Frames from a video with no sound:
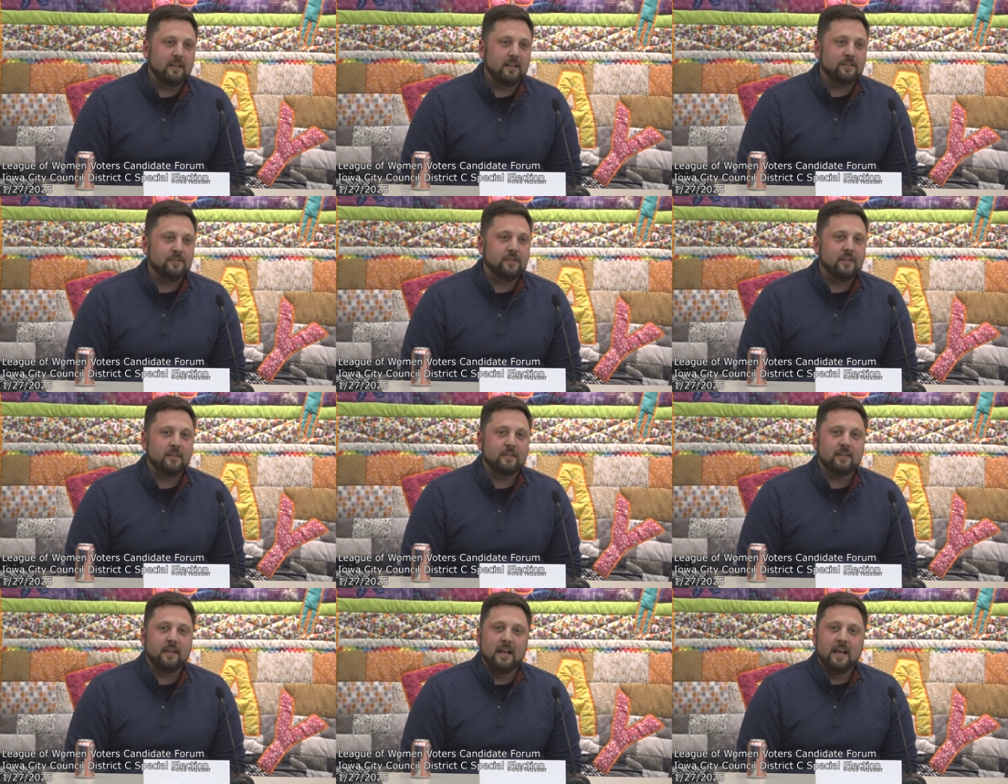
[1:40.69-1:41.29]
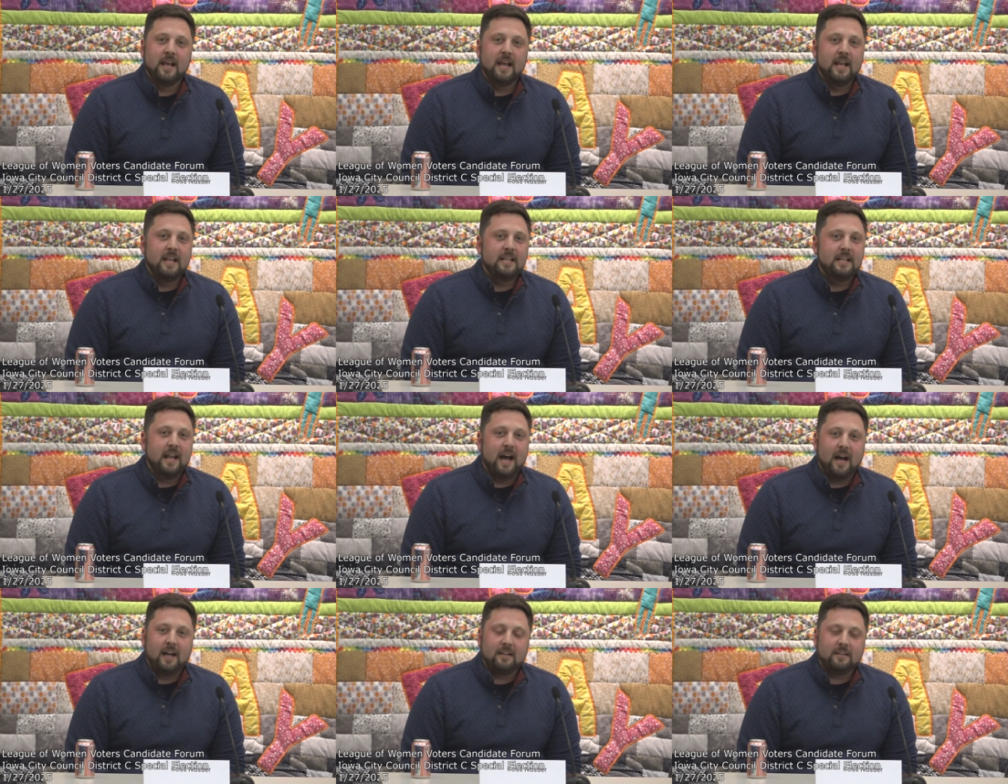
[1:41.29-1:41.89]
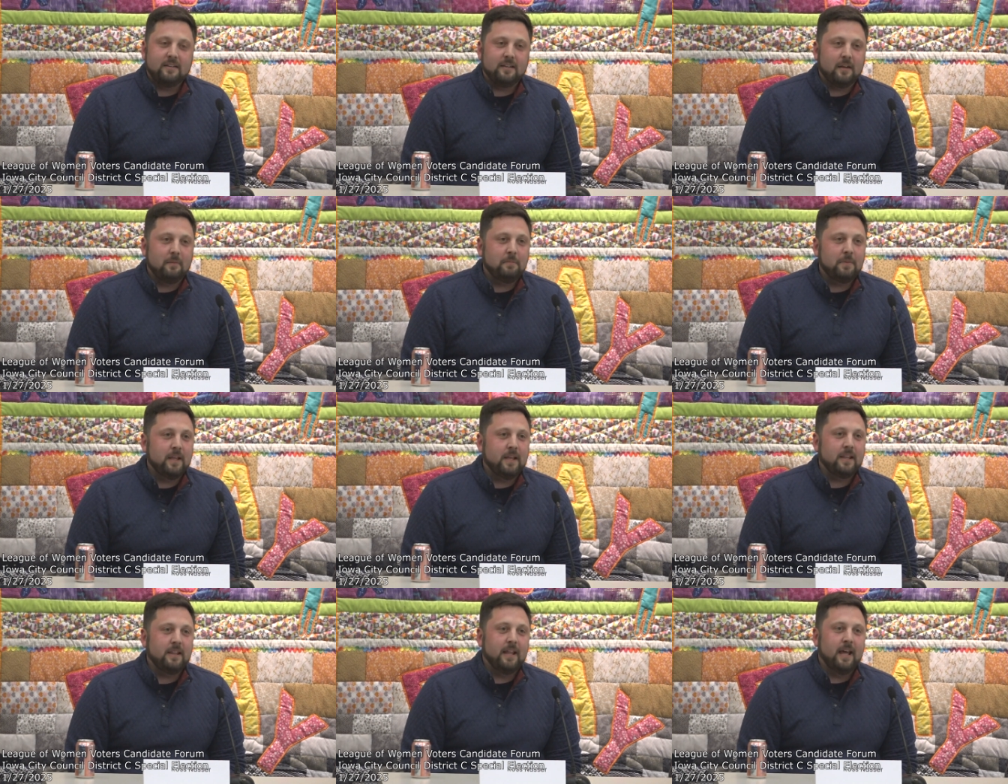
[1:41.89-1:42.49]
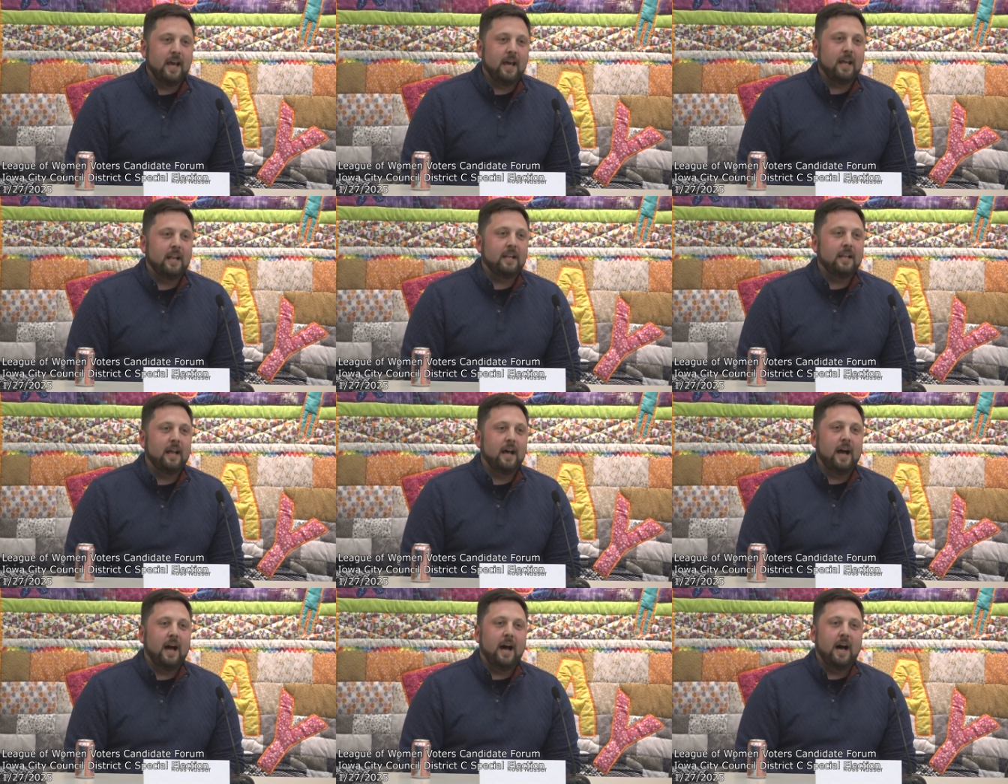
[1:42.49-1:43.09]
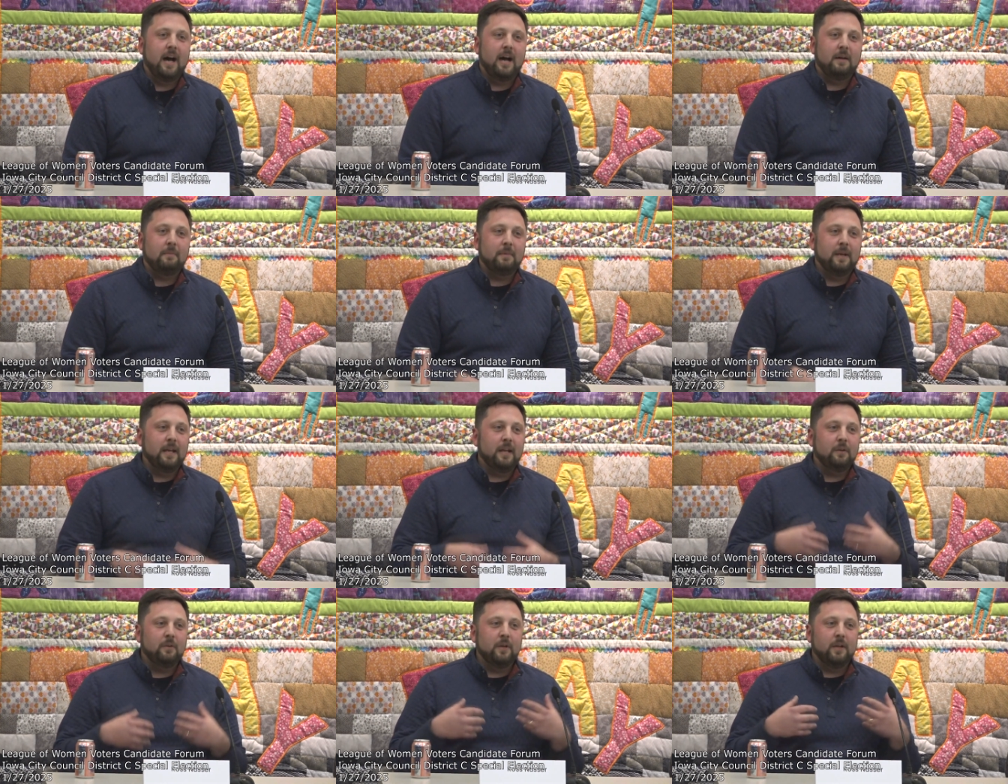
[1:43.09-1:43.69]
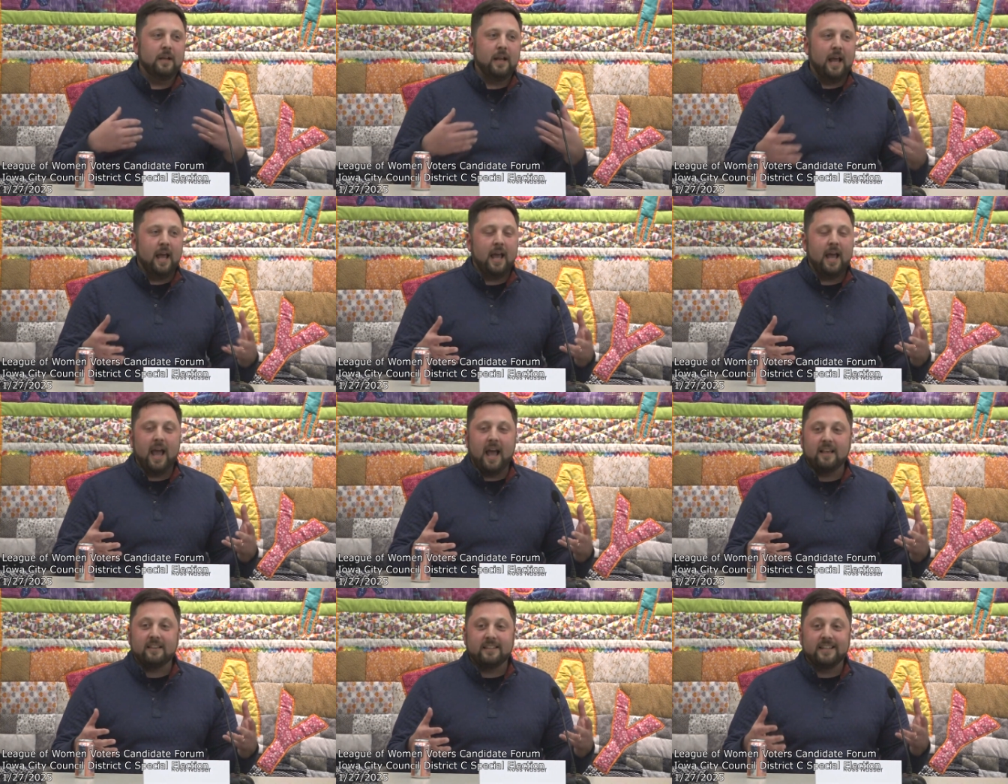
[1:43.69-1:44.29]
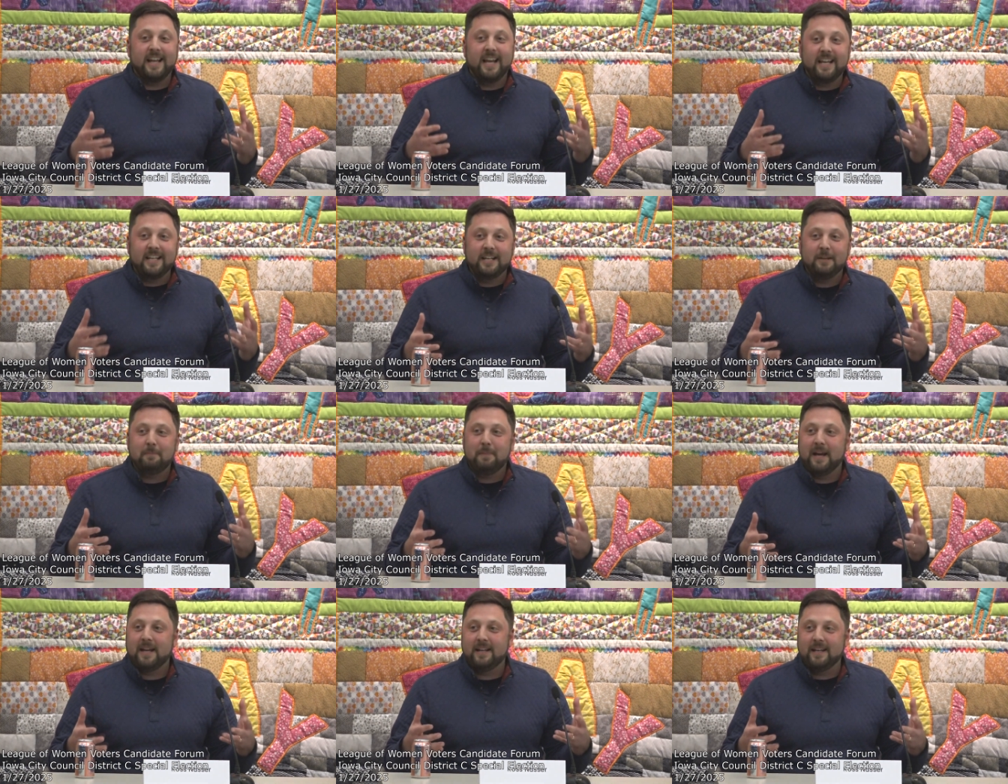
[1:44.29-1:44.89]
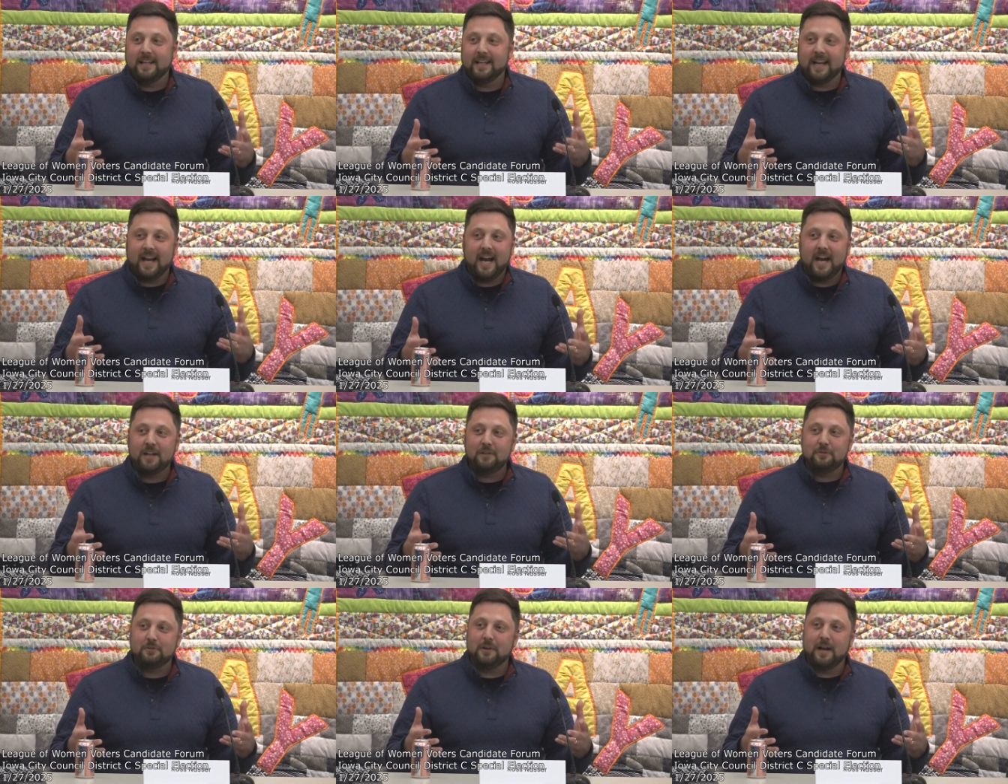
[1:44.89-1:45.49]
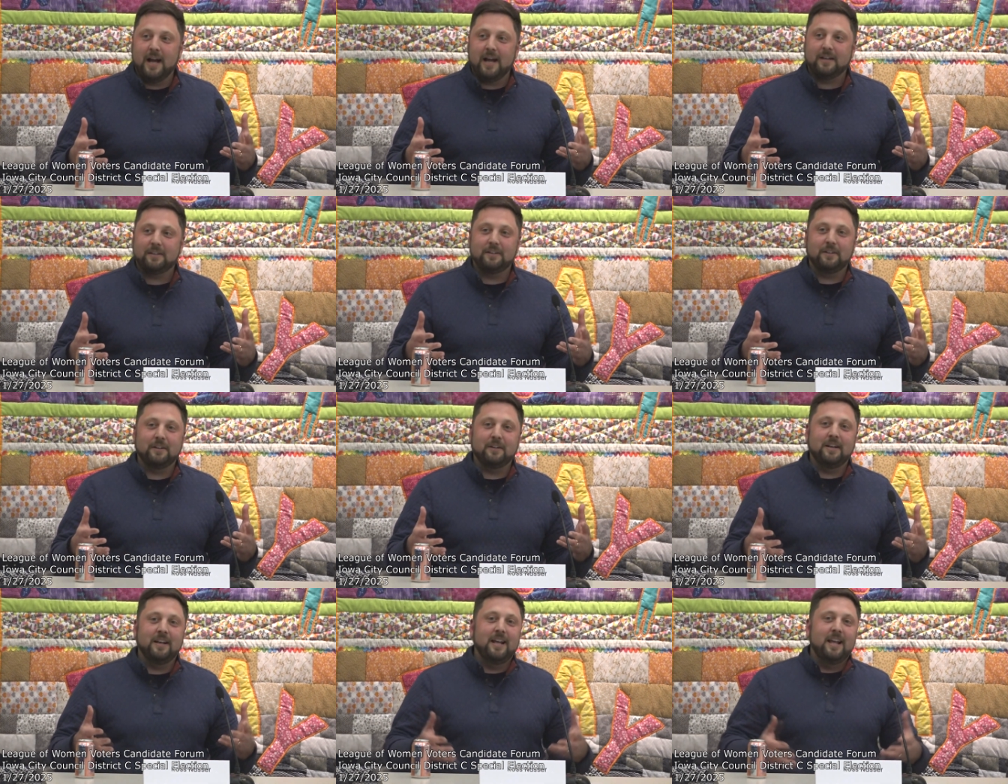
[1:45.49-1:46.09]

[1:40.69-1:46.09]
It's just not something that, as an independent contractor,